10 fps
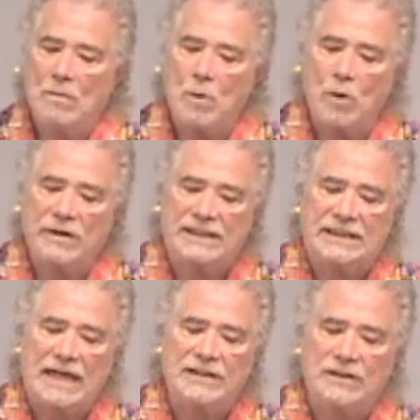more
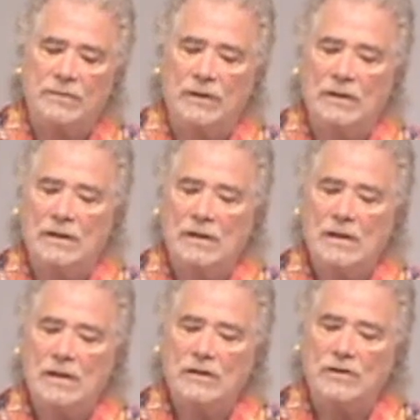accessible,
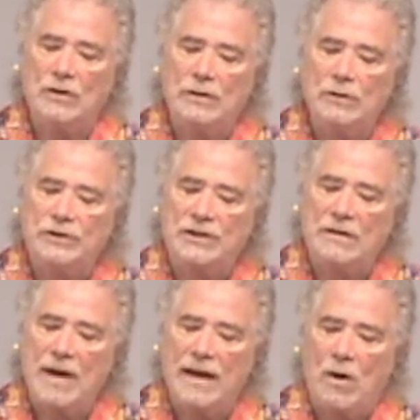to
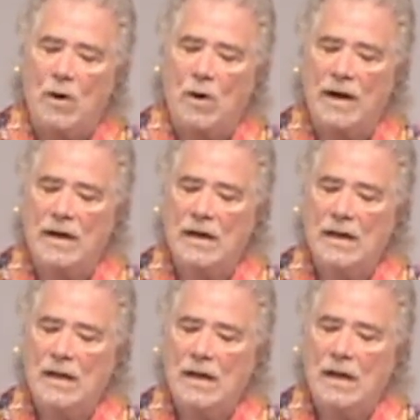loosen my heart
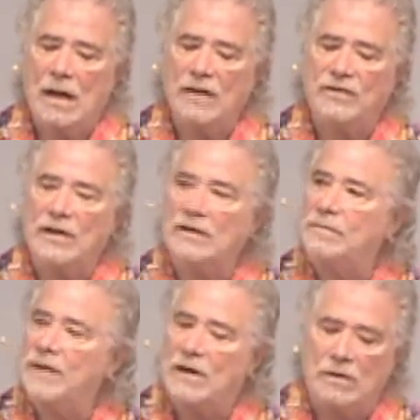until
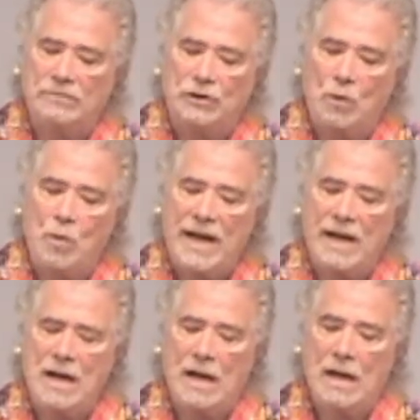it becomes a
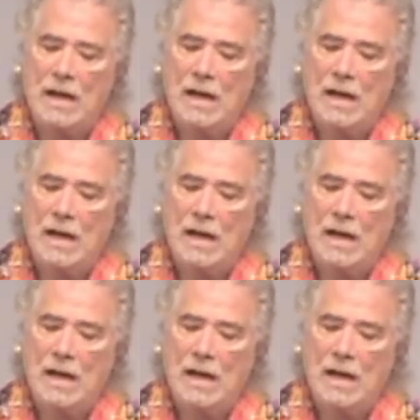wing,